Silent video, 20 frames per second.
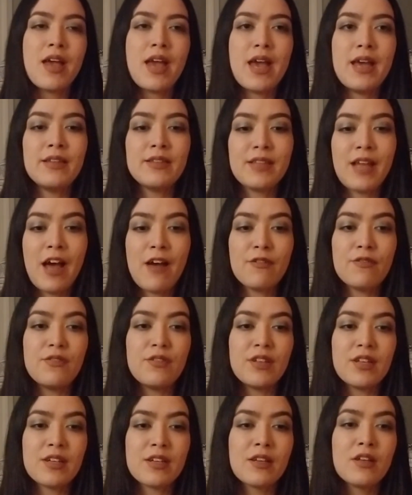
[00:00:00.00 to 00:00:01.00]
And
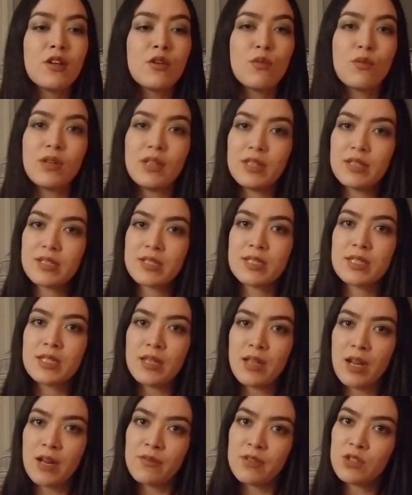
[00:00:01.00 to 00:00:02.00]
laughing releases a
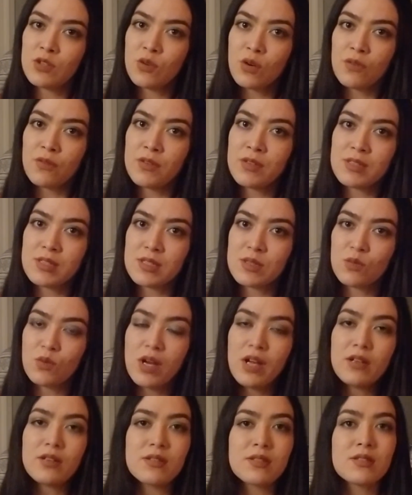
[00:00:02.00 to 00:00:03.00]
lot of endorphins as
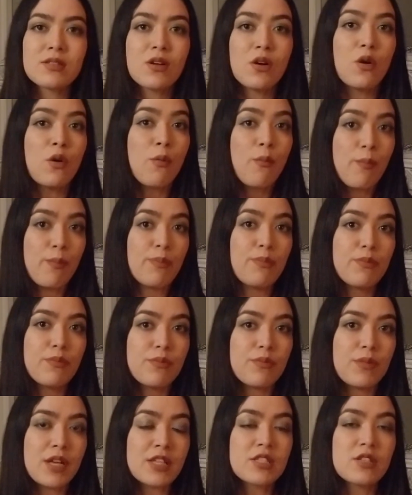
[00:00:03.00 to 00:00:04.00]
well. So
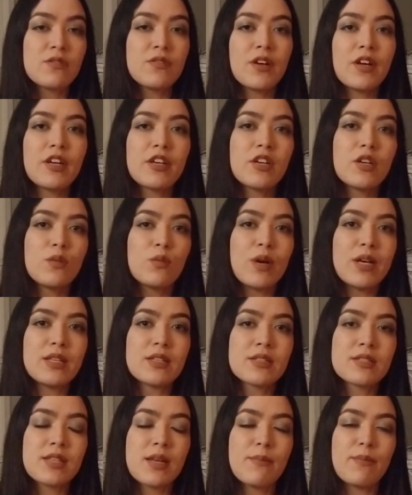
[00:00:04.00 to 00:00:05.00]
that's a very good way to
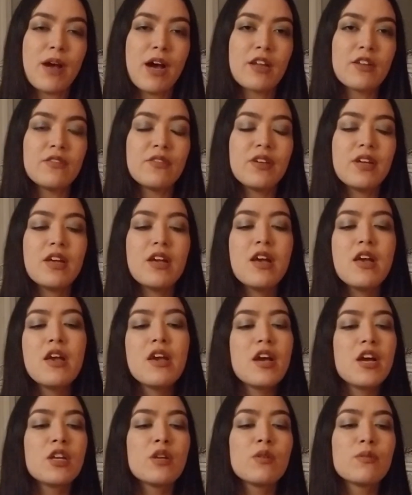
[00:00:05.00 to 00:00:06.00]
step out of it
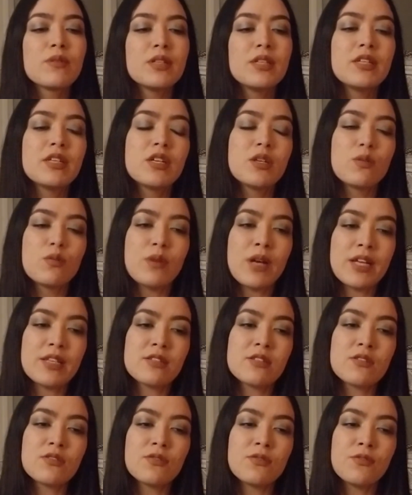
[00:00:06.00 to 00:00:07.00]
and a really good way
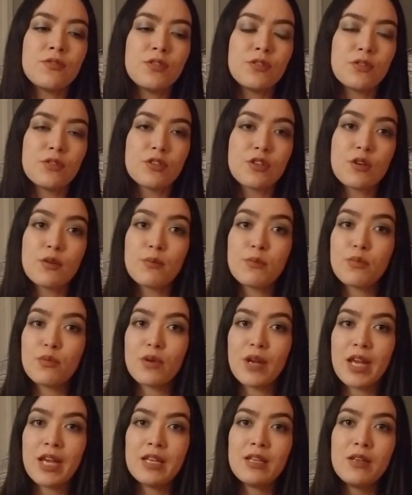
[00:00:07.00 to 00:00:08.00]
to fuel your
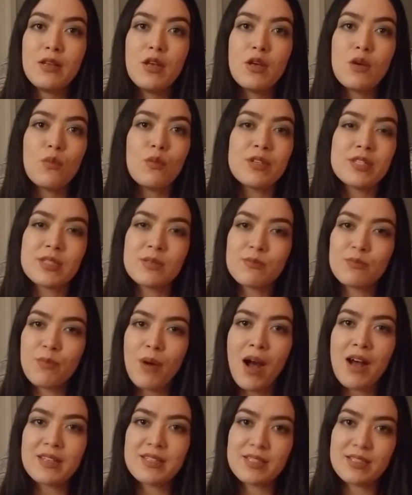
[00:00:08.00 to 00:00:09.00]
brain with some
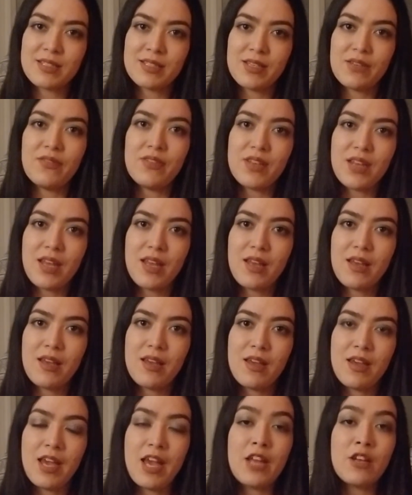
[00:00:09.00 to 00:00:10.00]
positivity
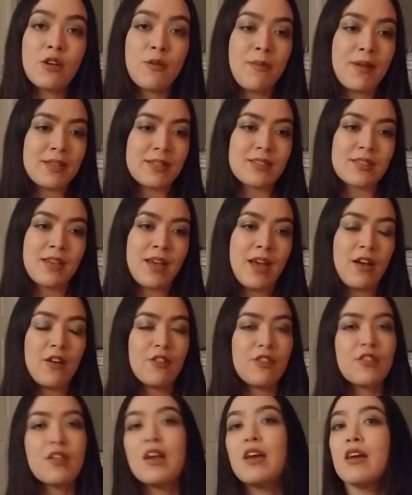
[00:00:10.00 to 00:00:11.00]
in your mental
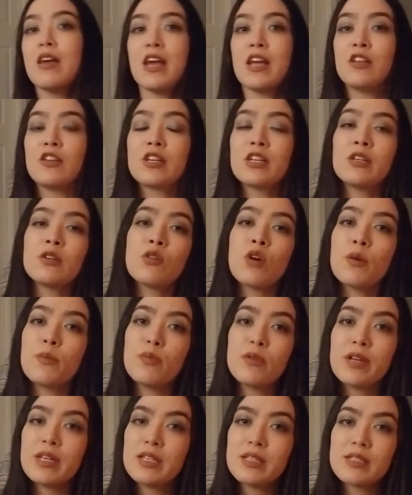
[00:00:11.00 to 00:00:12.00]
health. And you can
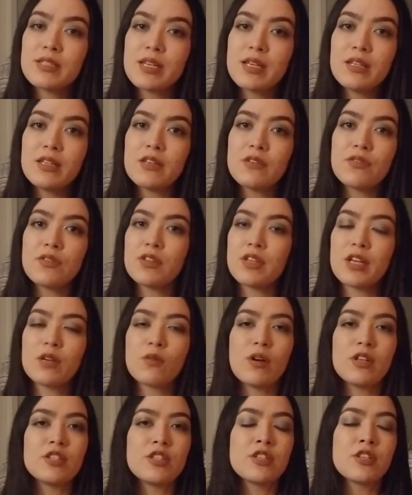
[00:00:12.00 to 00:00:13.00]
incorporate it daily if you like
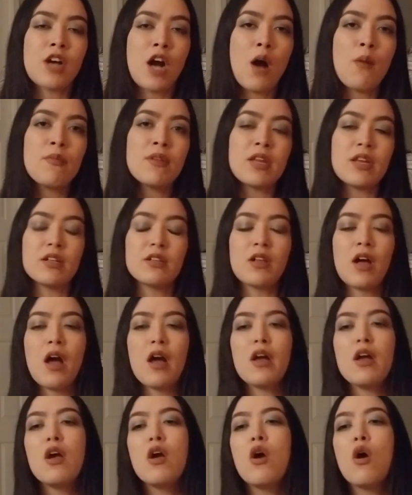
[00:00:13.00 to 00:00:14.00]
watching comedy a
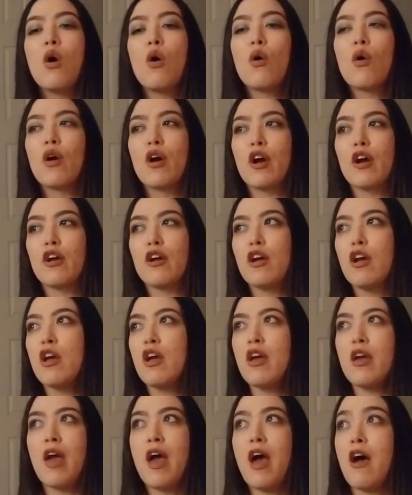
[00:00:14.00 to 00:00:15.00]
lot or
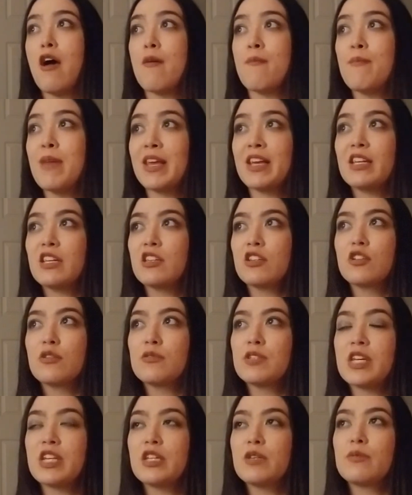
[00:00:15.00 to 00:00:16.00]
uh, make it a little
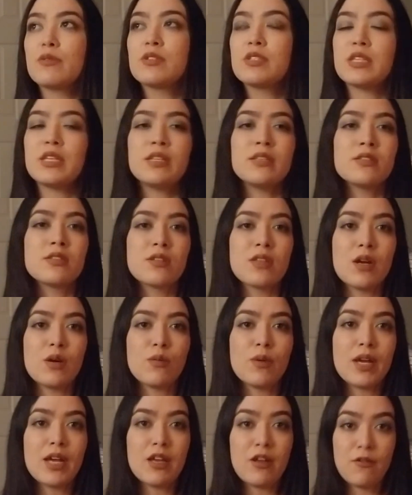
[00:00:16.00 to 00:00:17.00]
daily routine so that
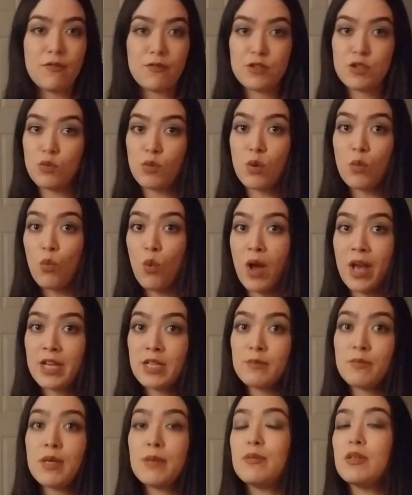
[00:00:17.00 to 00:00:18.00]
way to
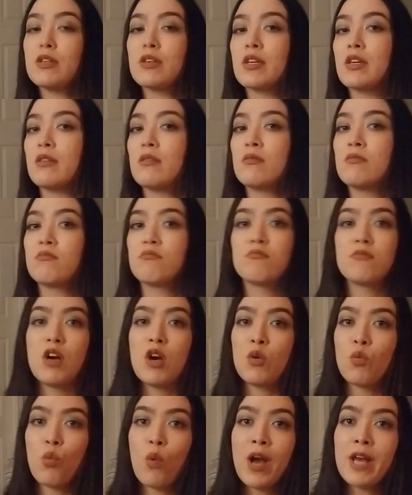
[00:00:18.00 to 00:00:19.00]
unwind maybe you can
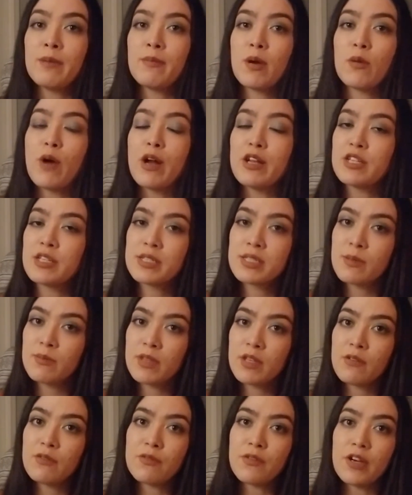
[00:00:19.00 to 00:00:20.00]
unwind by watching
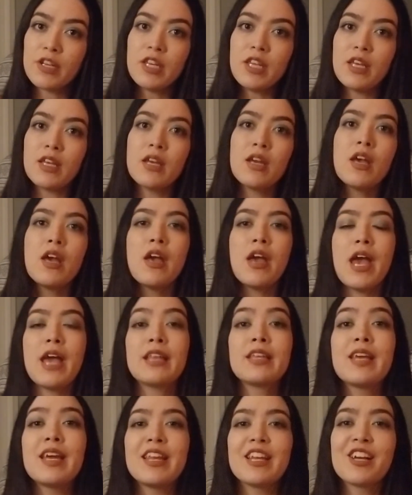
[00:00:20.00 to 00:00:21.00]
something funny
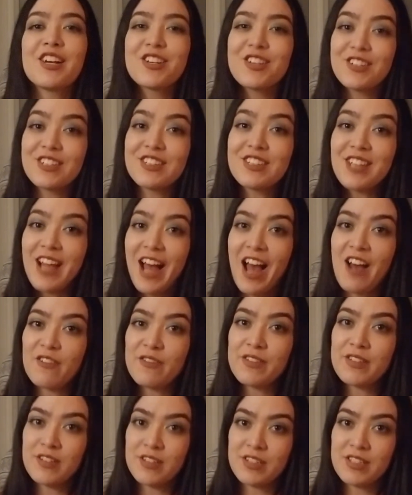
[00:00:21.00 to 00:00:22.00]
and getting a good laugh
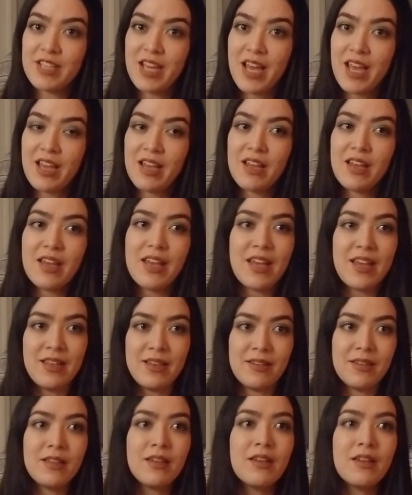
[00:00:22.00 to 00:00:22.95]
in your day in